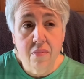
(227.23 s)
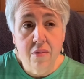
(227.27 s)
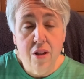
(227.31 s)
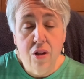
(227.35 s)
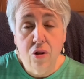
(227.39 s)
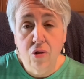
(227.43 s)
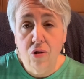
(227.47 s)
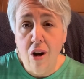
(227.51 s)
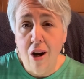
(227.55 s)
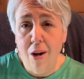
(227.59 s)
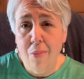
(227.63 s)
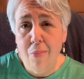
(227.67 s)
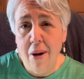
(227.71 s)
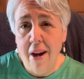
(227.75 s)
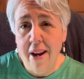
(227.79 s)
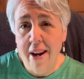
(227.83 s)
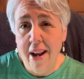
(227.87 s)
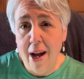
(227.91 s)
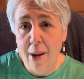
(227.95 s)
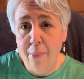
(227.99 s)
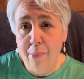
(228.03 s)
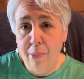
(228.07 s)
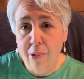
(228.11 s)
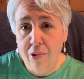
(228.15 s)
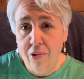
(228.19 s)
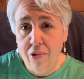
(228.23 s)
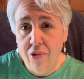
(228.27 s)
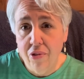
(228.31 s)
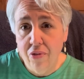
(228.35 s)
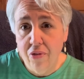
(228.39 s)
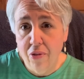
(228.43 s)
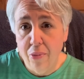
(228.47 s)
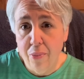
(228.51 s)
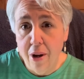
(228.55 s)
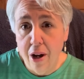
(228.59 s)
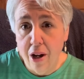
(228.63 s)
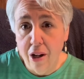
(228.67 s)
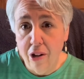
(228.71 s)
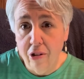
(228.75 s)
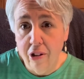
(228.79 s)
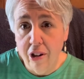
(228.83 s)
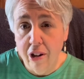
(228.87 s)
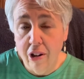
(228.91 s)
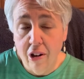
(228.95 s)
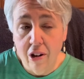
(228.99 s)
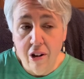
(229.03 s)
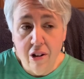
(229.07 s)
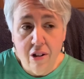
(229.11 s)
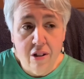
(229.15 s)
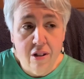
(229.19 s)
crockpot apples from Hungry
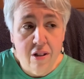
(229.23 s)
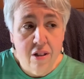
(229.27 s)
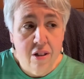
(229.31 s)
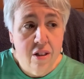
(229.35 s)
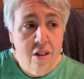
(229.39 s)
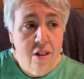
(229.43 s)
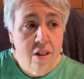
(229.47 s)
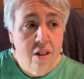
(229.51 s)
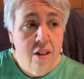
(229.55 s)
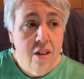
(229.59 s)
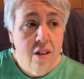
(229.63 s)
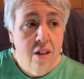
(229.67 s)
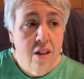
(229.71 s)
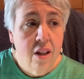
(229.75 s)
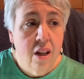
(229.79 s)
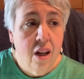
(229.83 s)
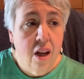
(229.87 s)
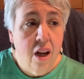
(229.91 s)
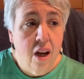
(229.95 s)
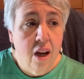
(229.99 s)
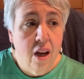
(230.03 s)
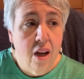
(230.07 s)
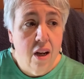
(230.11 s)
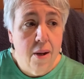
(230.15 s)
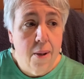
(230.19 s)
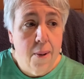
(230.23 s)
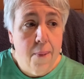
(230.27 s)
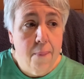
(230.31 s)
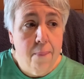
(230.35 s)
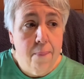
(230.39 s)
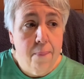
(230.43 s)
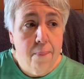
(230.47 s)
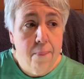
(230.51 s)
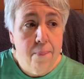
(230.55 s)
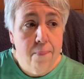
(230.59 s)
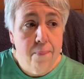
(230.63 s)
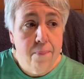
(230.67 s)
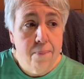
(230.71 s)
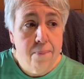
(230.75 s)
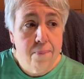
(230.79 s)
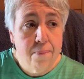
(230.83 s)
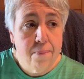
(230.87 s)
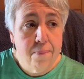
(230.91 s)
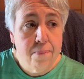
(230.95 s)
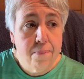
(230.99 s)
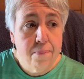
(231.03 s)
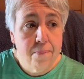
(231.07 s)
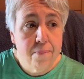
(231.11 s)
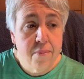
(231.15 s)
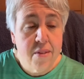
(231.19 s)
Girl. Um,
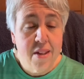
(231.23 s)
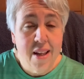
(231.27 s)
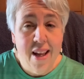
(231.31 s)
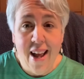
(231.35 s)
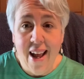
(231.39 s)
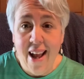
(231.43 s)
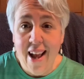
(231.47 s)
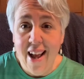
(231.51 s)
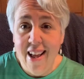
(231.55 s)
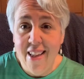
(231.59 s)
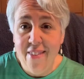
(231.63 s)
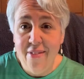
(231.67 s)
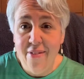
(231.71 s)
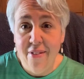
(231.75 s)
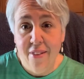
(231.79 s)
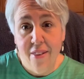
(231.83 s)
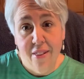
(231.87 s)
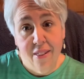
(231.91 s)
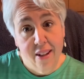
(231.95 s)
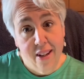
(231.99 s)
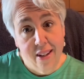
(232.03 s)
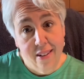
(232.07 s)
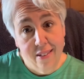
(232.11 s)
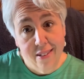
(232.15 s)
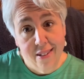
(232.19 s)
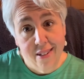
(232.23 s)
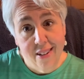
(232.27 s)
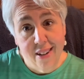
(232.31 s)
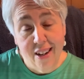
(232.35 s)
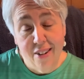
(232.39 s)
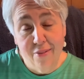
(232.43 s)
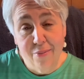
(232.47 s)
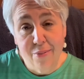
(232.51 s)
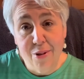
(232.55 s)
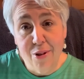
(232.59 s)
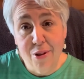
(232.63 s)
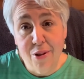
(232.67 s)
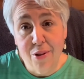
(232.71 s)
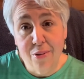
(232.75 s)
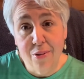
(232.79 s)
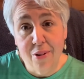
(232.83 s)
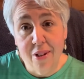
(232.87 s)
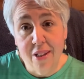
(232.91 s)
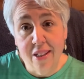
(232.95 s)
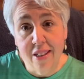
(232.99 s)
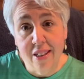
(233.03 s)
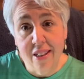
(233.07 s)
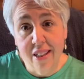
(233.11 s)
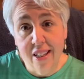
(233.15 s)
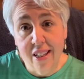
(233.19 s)
and lately I've been
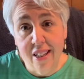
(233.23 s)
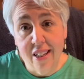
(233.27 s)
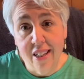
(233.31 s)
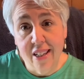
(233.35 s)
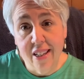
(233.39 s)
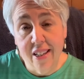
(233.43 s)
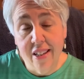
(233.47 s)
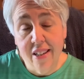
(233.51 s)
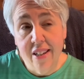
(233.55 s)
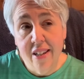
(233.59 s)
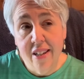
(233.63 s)
doing the